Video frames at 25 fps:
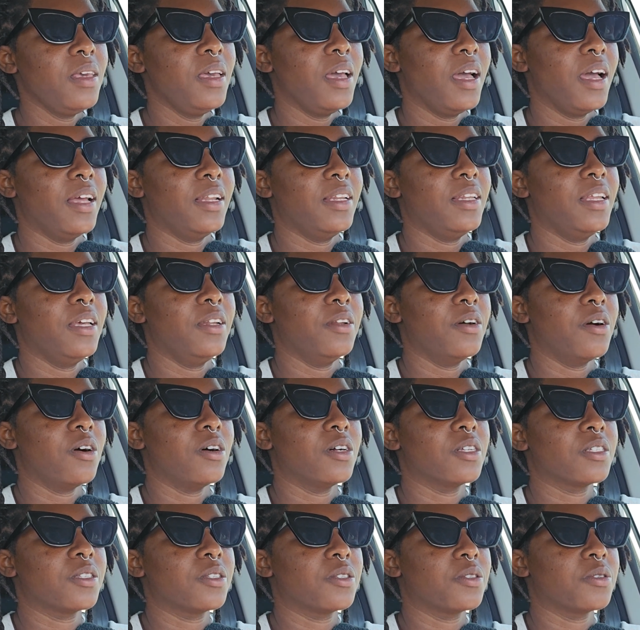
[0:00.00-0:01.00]
And then
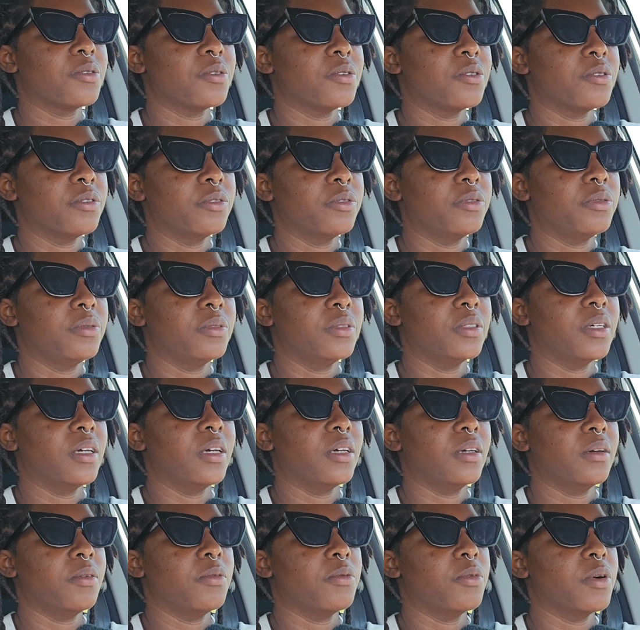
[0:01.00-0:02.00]
also
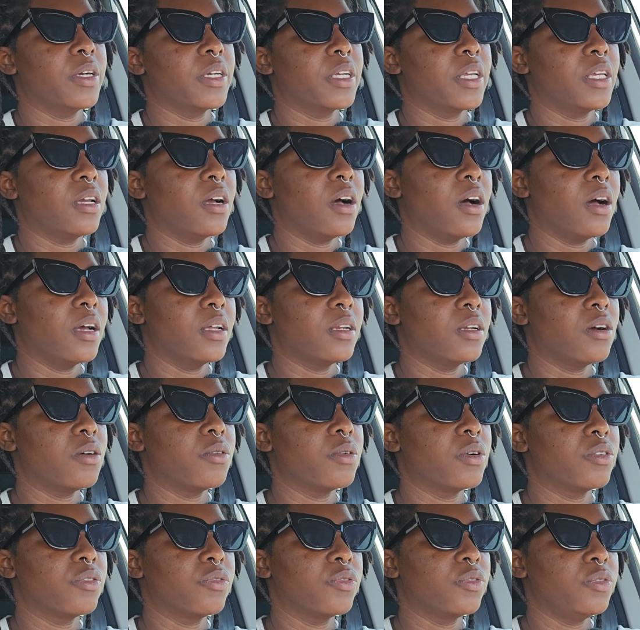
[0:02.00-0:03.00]
working on
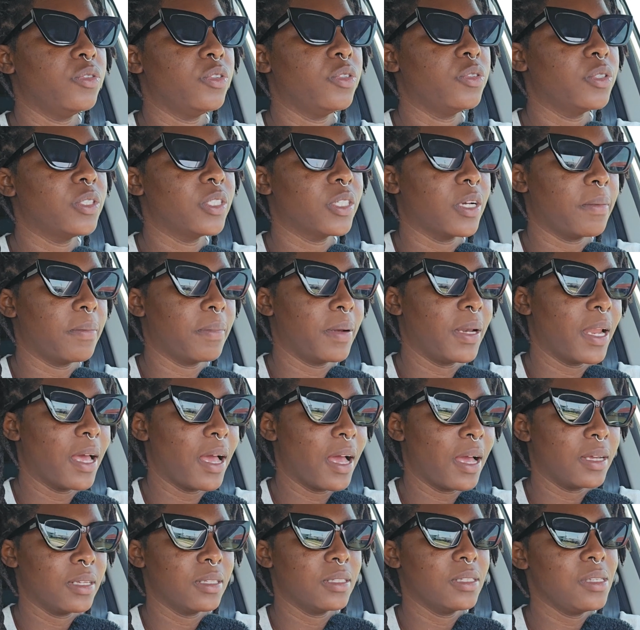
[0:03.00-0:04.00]
our future
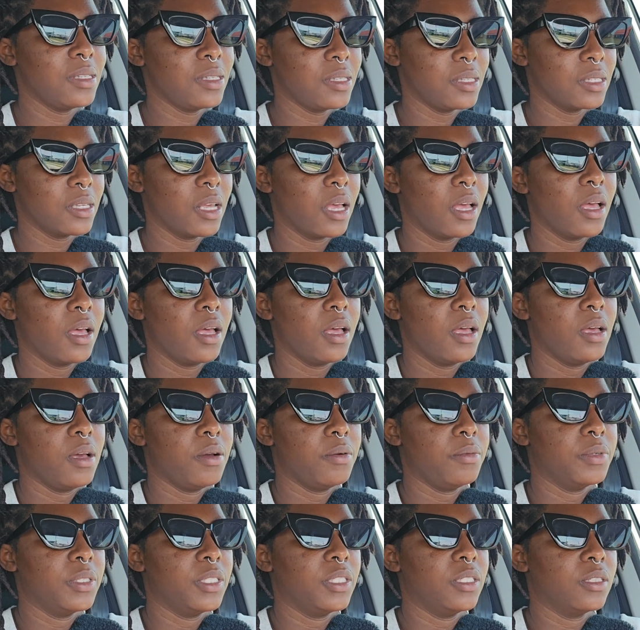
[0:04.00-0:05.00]
plans,
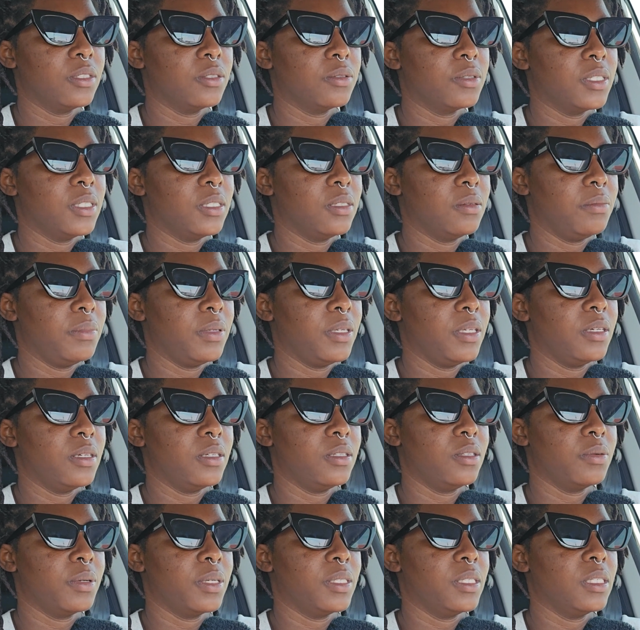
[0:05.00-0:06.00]
which is going to be
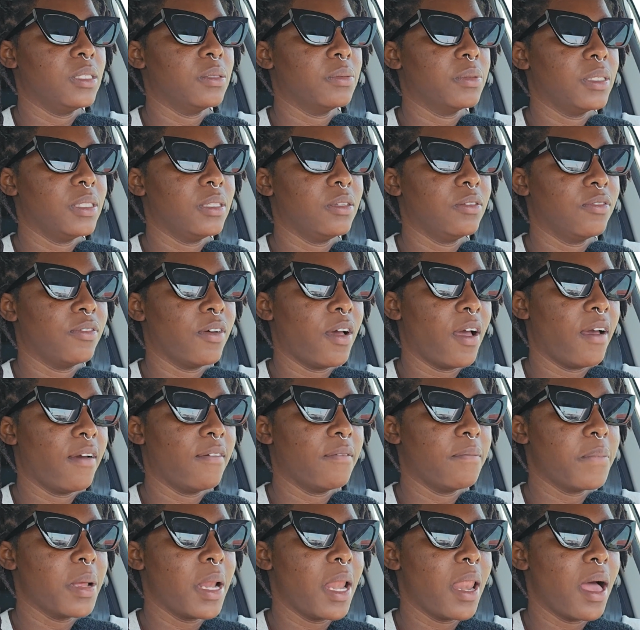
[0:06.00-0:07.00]

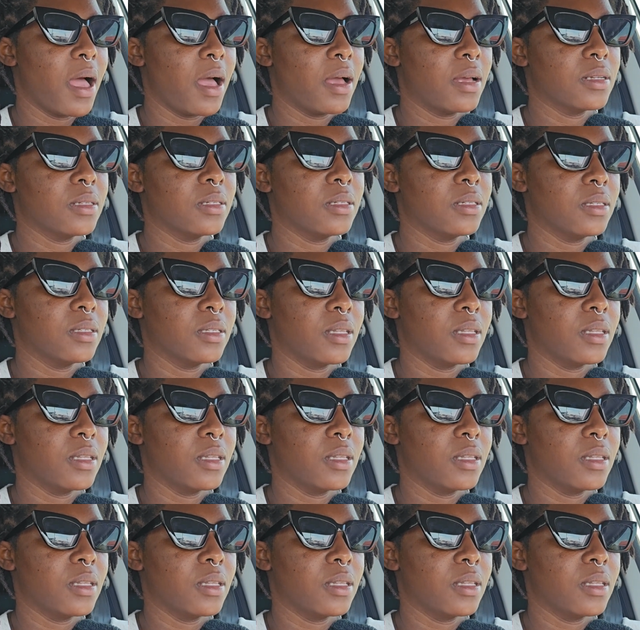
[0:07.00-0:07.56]
2025 plans